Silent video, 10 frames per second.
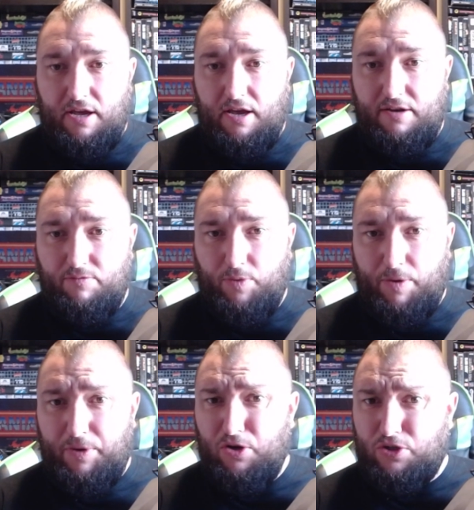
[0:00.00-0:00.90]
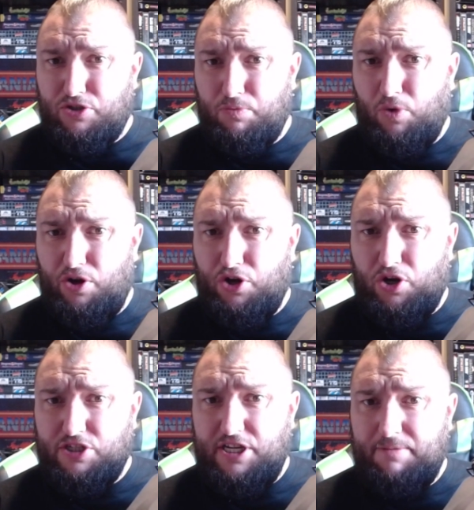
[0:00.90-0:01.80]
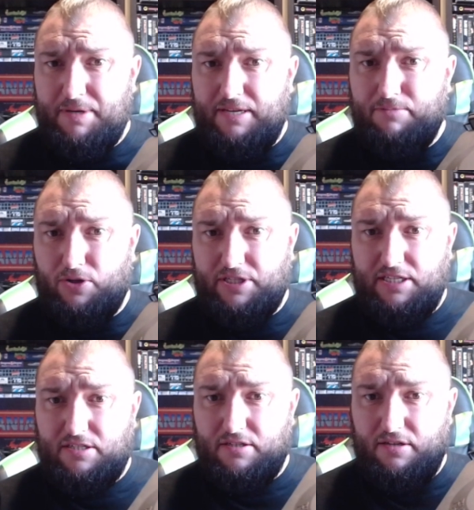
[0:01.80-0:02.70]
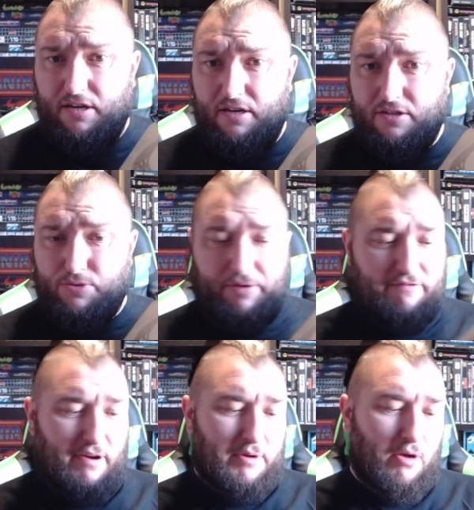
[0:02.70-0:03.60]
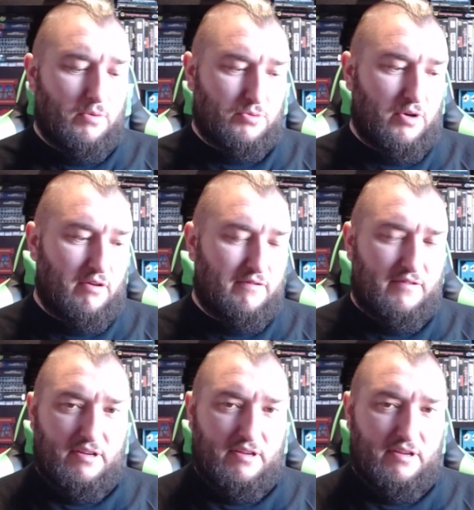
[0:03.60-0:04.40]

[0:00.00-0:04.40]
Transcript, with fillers: and when we looked up one RGB modded uh, twin Famicom was worth,